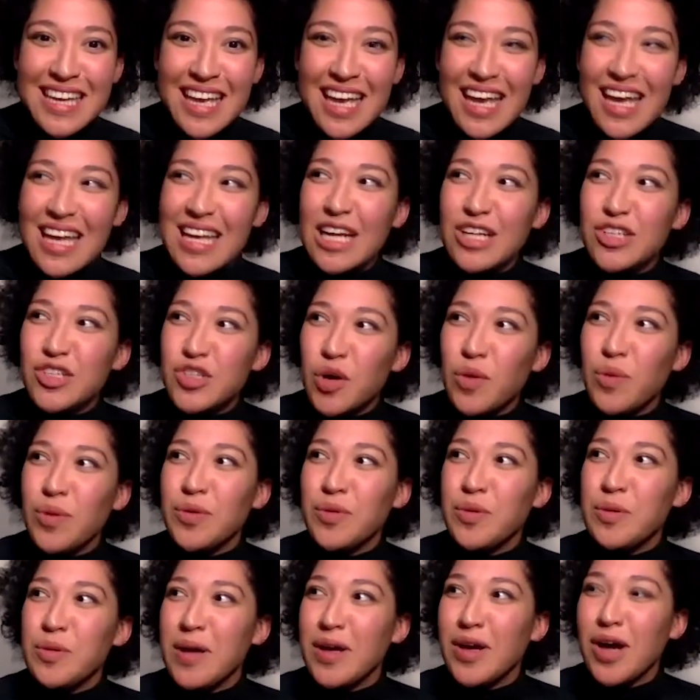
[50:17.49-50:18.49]
and I don't
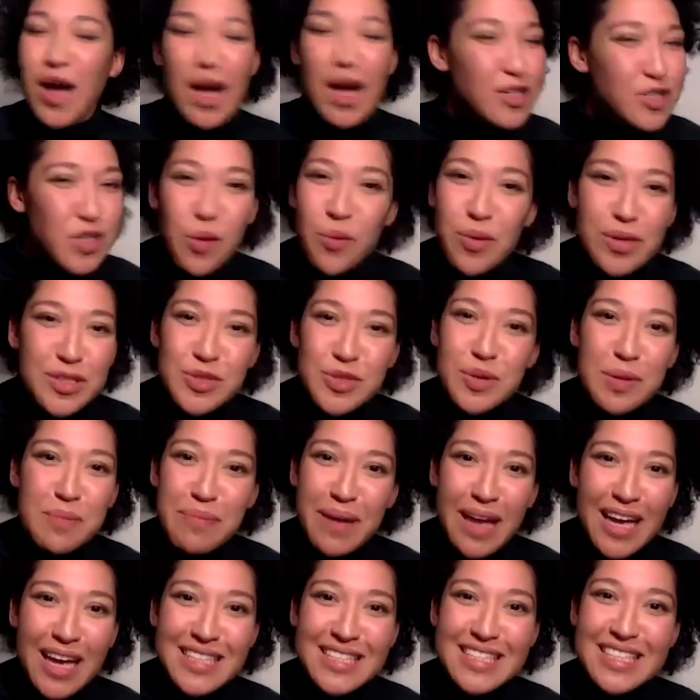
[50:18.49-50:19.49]
want to, I don't want to
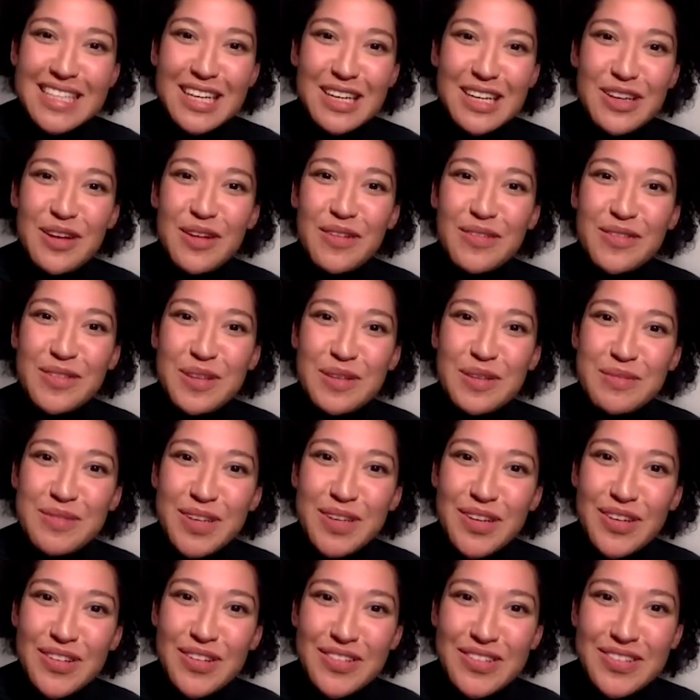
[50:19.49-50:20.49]
abandon any of them, you right.
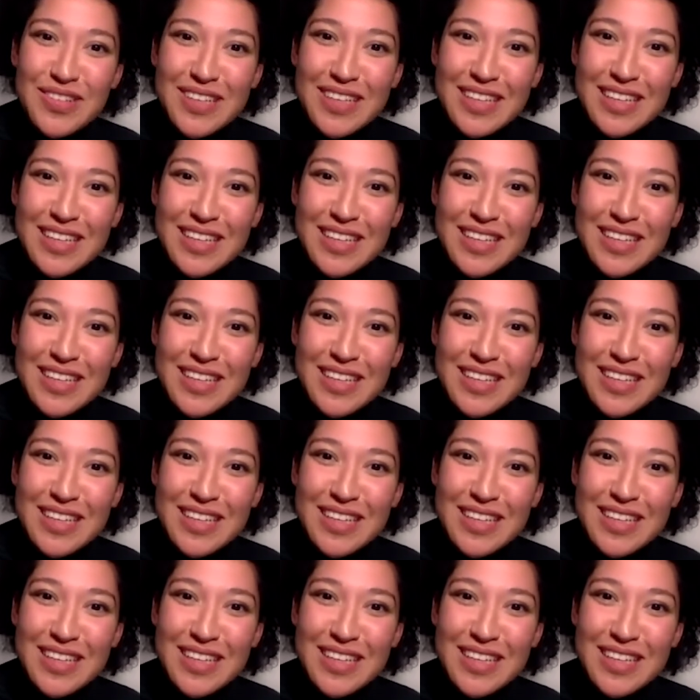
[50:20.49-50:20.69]
know?